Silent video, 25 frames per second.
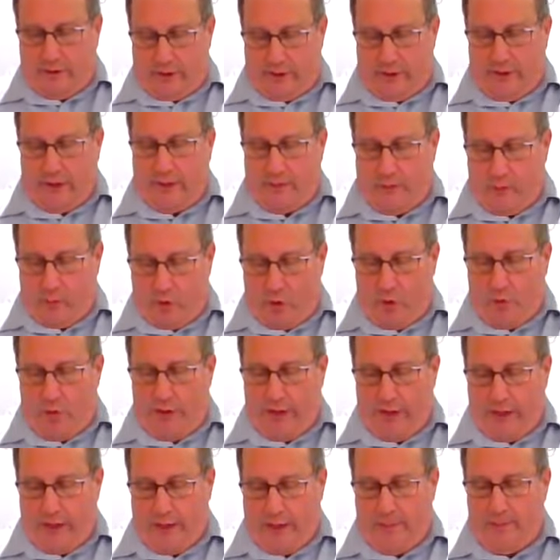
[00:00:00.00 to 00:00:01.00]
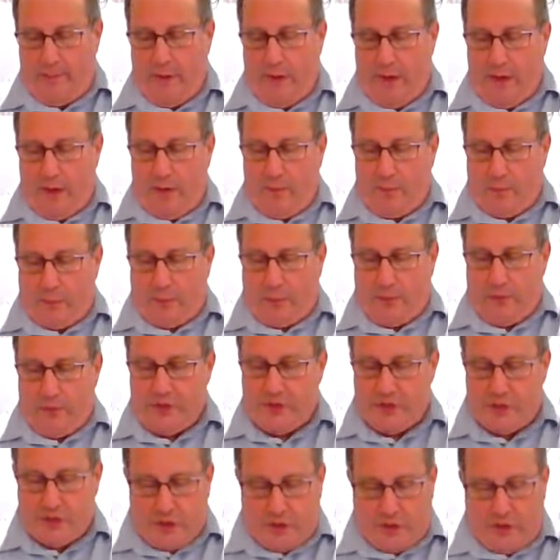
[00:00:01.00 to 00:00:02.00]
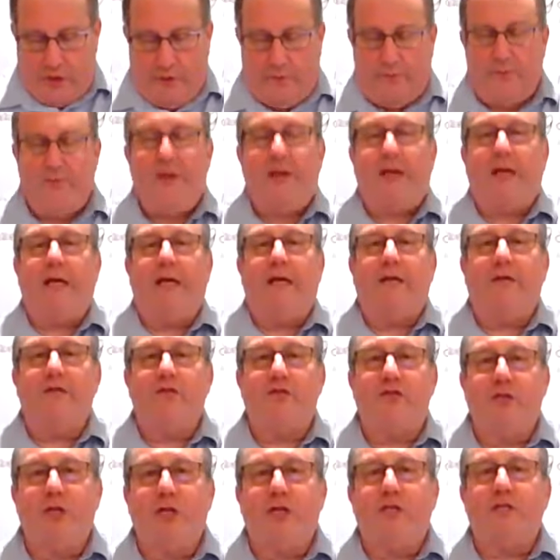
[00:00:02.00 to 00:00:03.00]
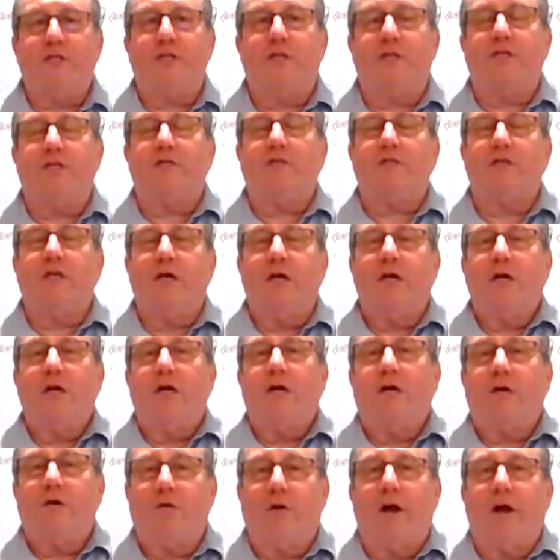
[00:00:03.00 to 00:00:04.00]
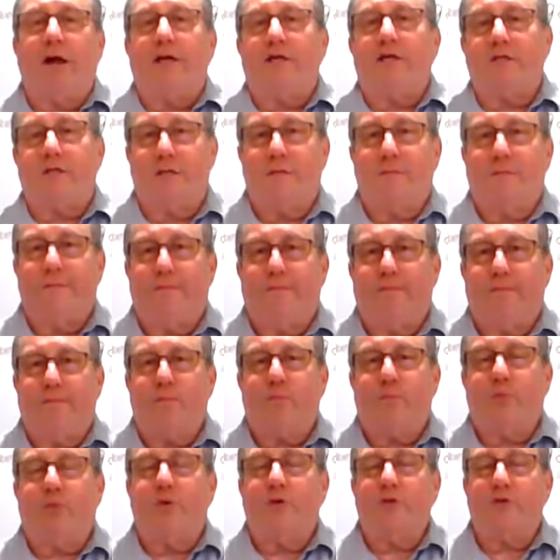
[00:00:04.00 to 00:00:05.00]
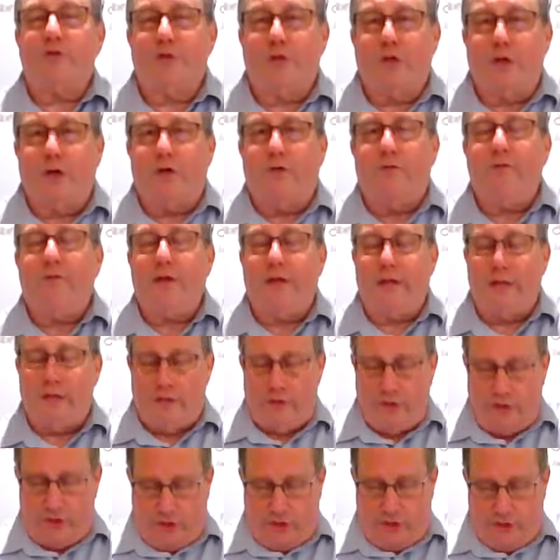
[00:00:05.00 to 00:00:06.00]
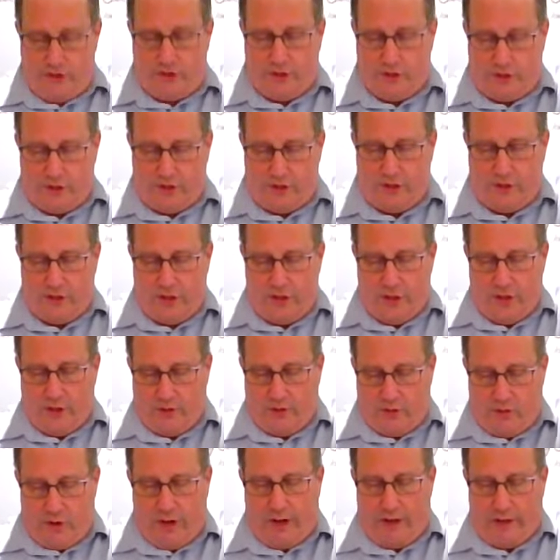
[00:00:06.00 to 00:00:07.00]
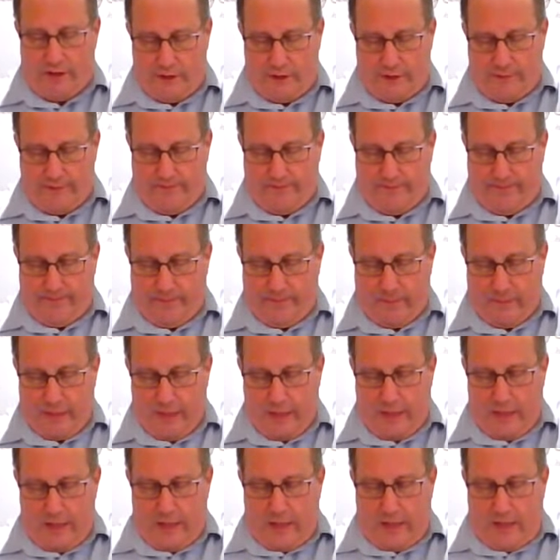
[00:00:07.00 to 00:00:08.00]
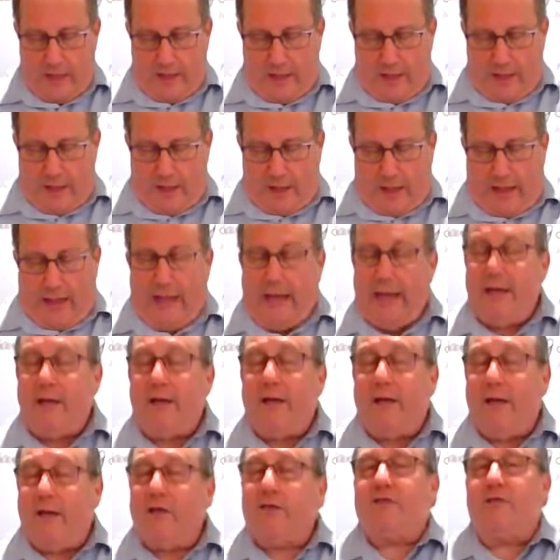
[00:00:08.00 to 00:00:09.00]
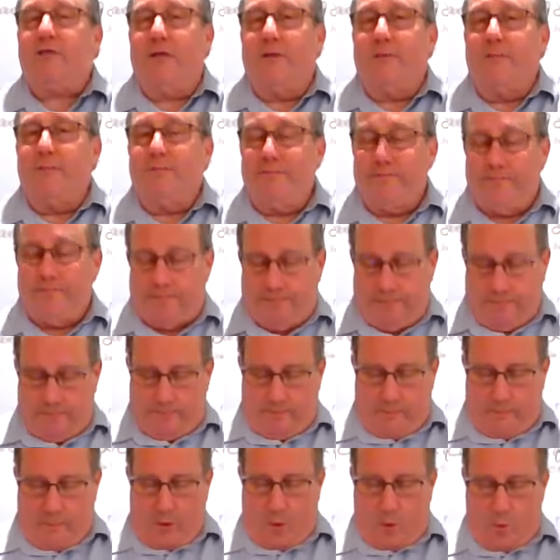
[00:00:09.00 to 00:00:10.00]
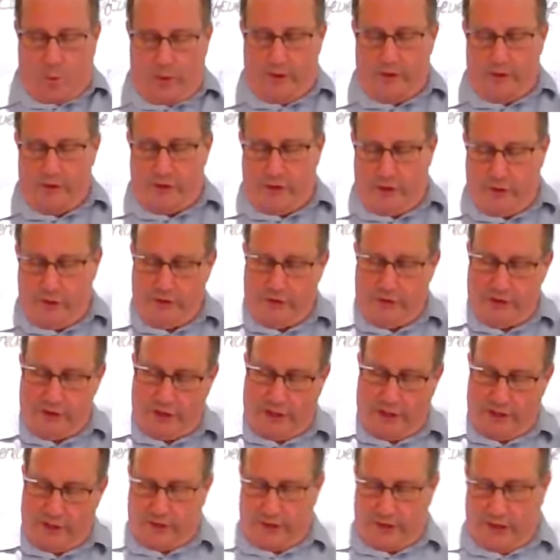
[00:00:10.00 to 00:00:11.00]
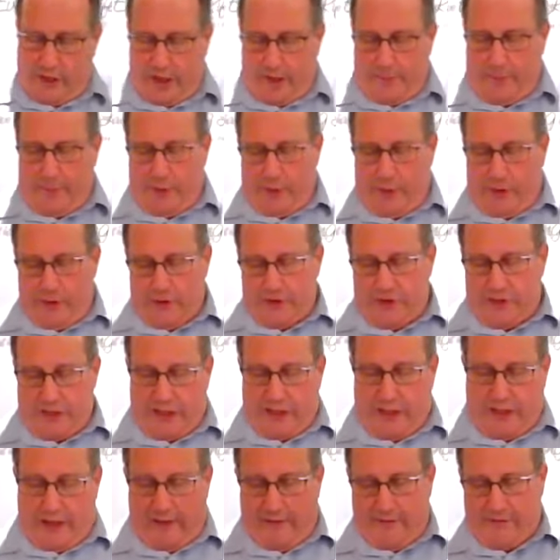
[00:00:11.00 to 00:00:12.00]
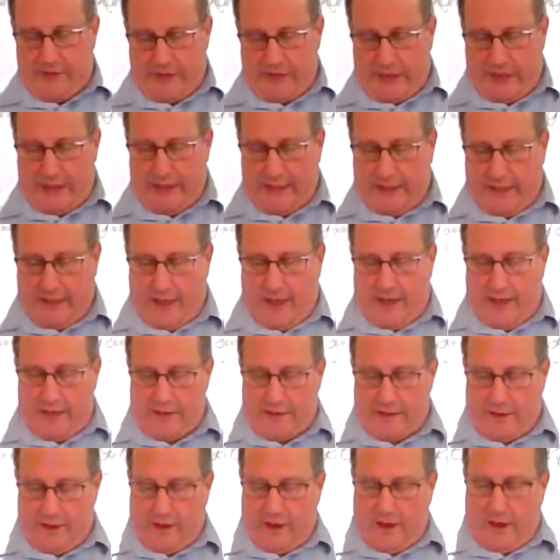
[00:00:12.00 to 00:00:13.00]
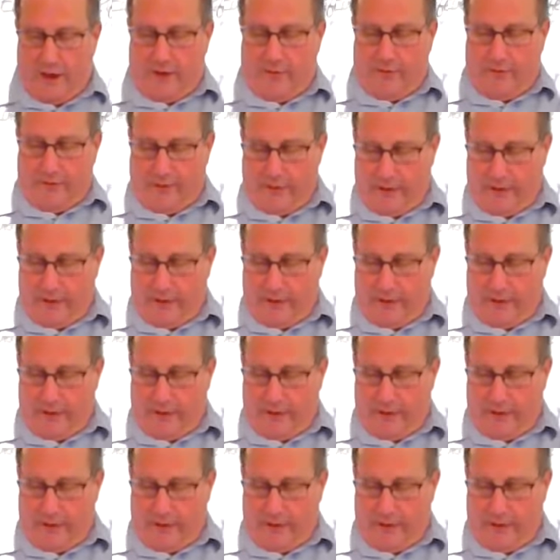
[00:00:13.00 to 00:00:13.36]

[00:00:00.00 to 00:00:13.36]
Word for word: and I'm quoting him, preserved in Jesus Christ. Preserved in Jesus Christ. And listen, when Jude says, keep yourselves in God's love,